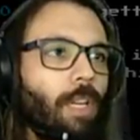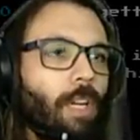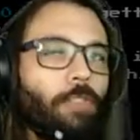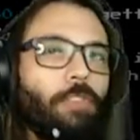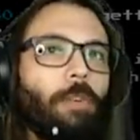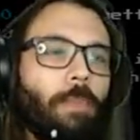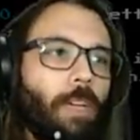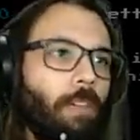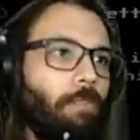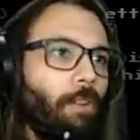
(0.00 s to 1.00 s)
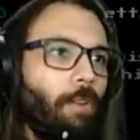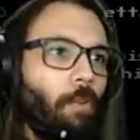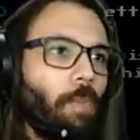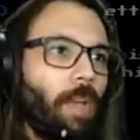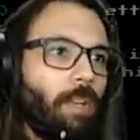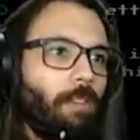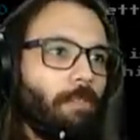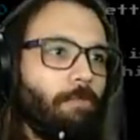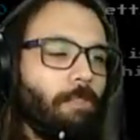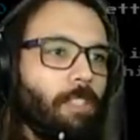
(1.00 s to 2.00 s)
I'll drop by and follow you back
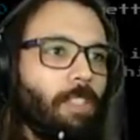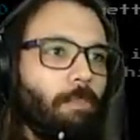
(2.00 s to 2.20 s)
once I'm